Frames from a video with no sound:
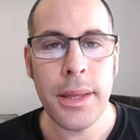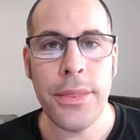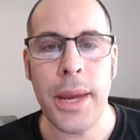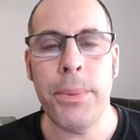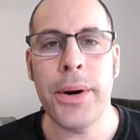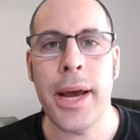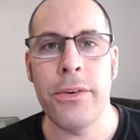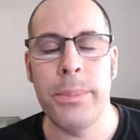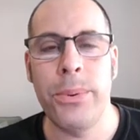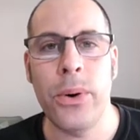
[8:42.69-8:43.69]
They put out a
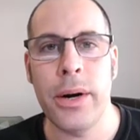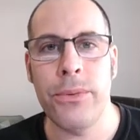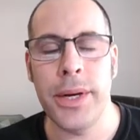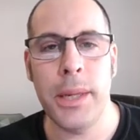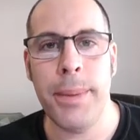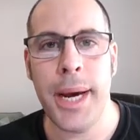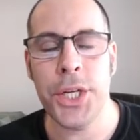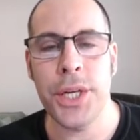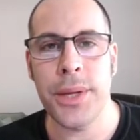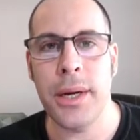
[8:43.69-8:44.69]
report really
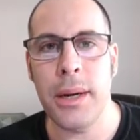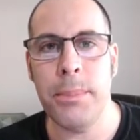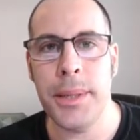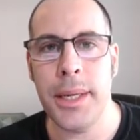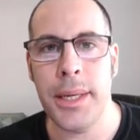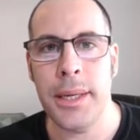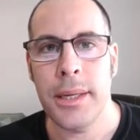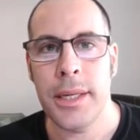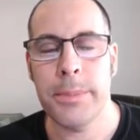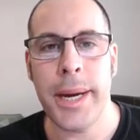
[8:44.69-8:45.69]
bashing the company,
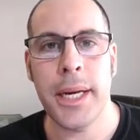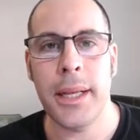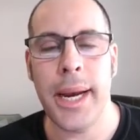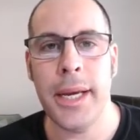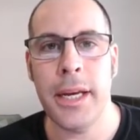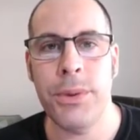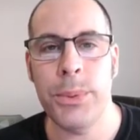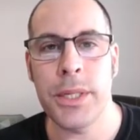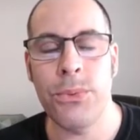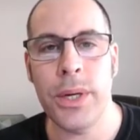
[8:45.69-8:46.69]
speculating if it
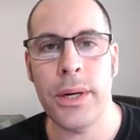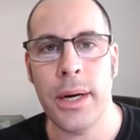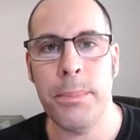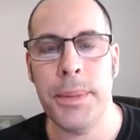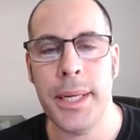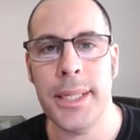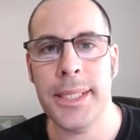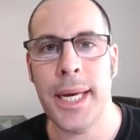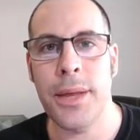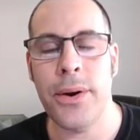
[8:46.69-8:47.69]
was a real company,
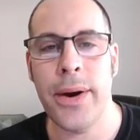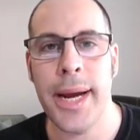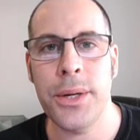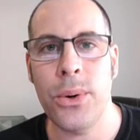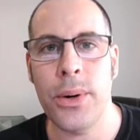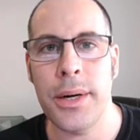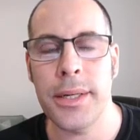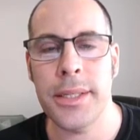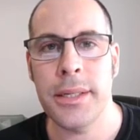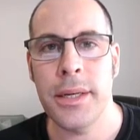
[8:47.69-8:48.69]
saying their
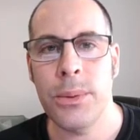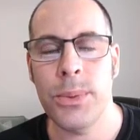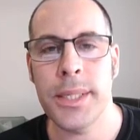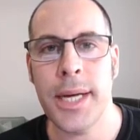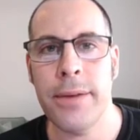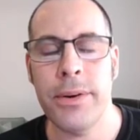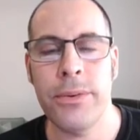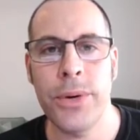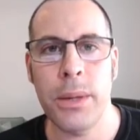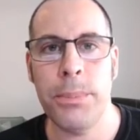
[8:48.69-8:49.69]
headquarters was not even
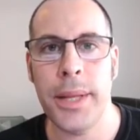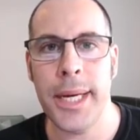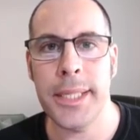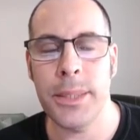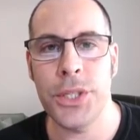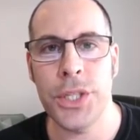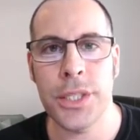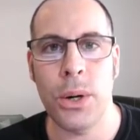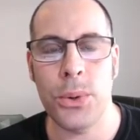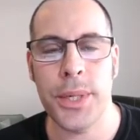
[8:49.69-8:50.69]
a real place, it was
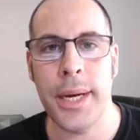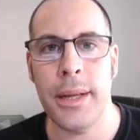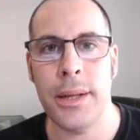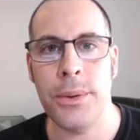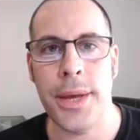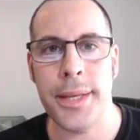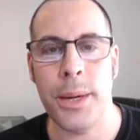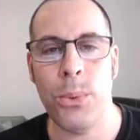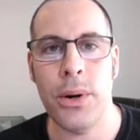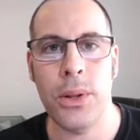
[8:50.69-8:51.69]
just a hotel that
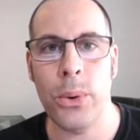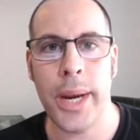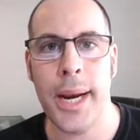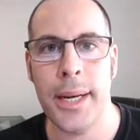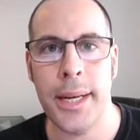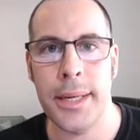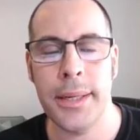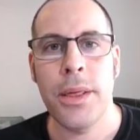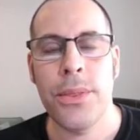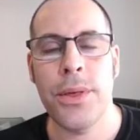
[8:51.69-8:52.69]
they weren't located in.
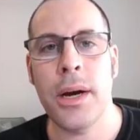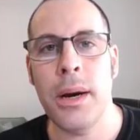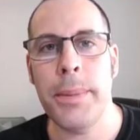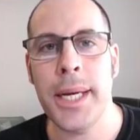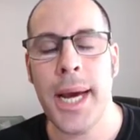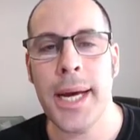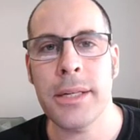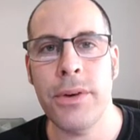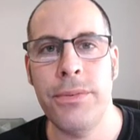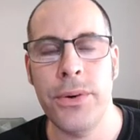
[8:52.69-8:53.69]
The company
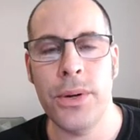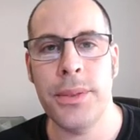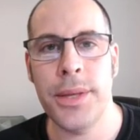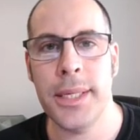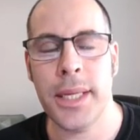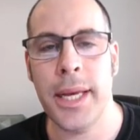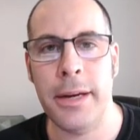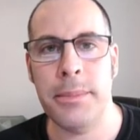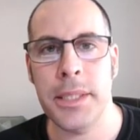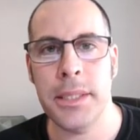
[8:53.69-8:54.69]
has refuted these
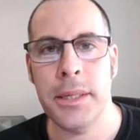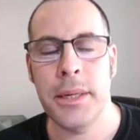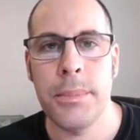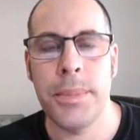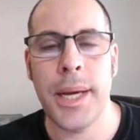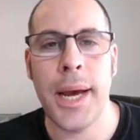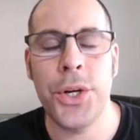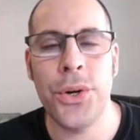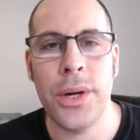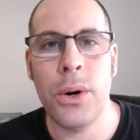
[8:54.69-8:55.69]
claims, but
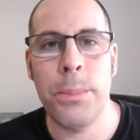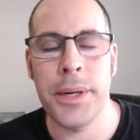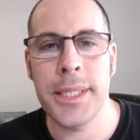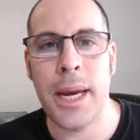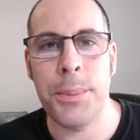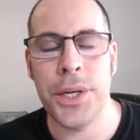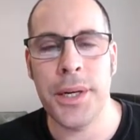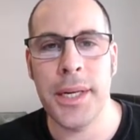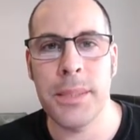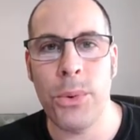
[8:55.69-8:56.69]
as you know,
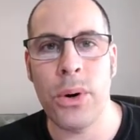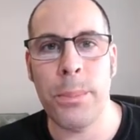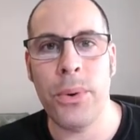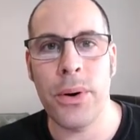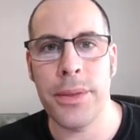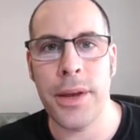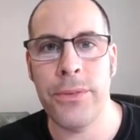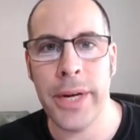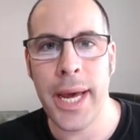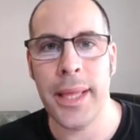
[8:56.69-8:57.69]
perception is more important
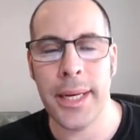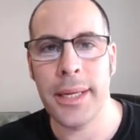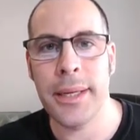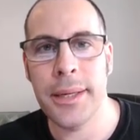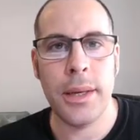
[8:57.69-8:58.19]
than reality.